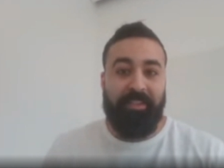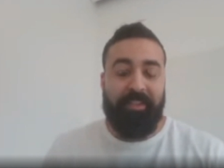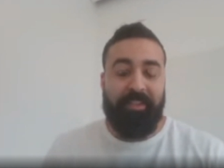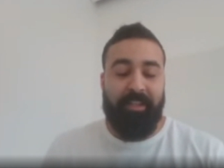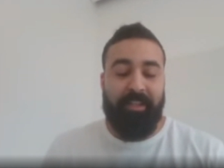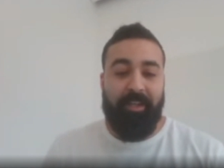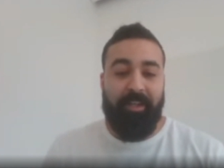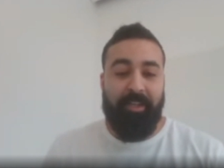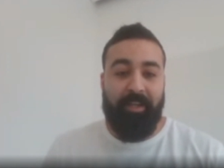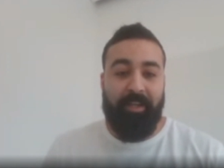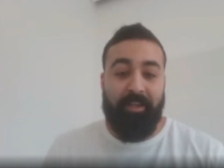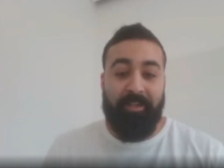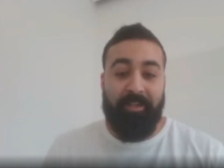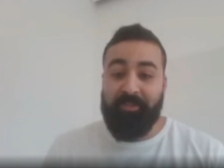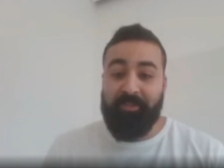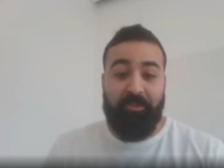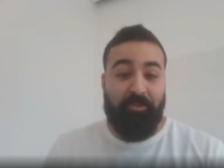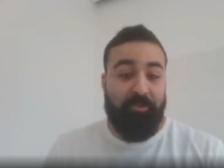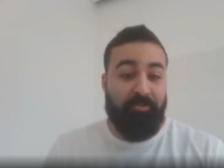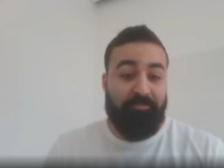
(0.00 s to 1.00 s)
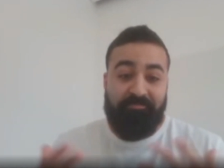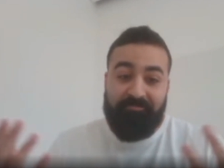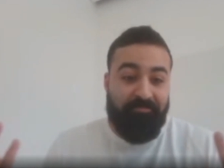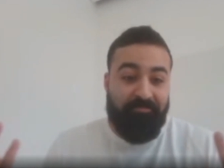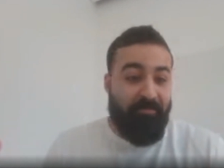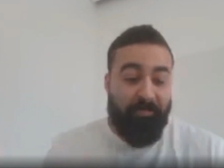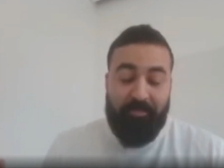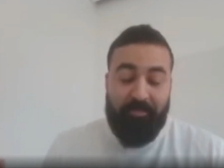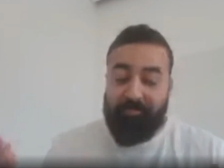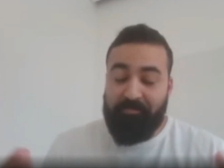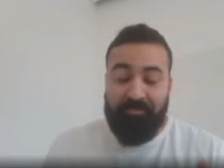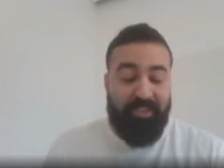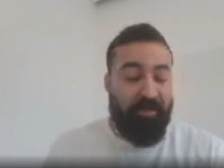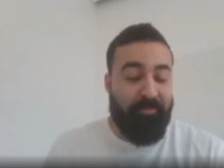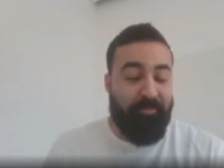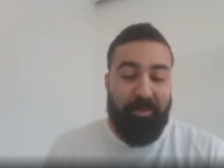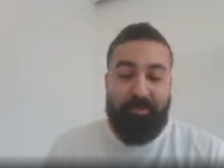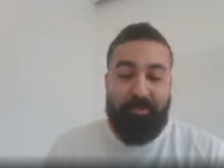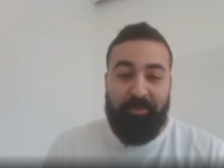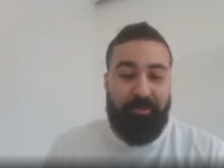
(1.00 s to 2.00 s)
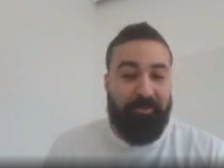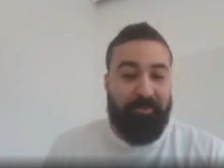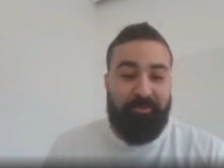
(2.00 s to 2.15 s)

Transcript: uh, to simply put,